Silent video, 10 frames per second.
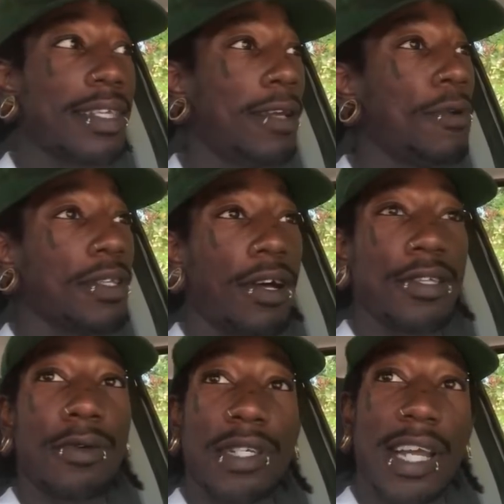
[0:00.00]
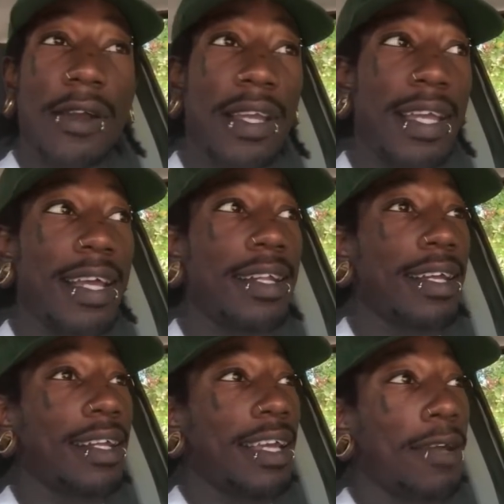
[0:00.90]
He was also Cherokee
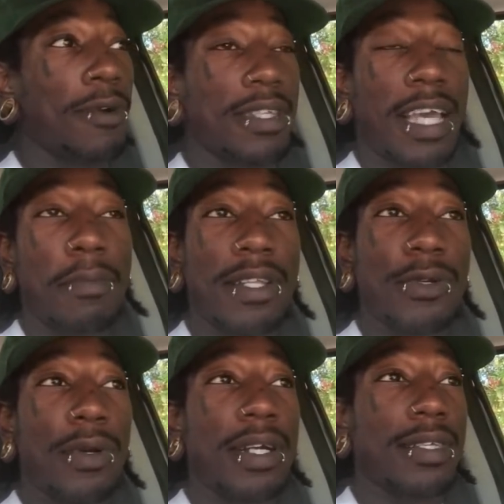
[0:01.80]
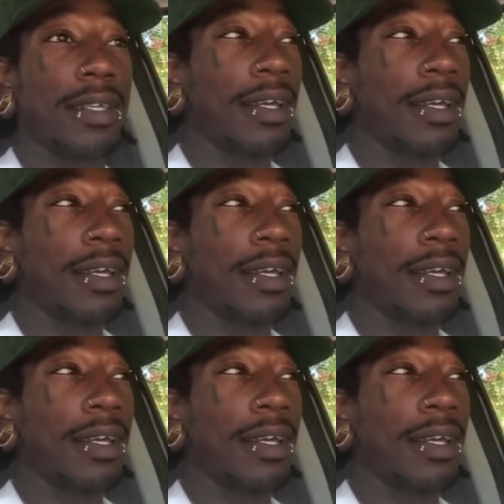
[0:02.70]
Indian and he would take me to his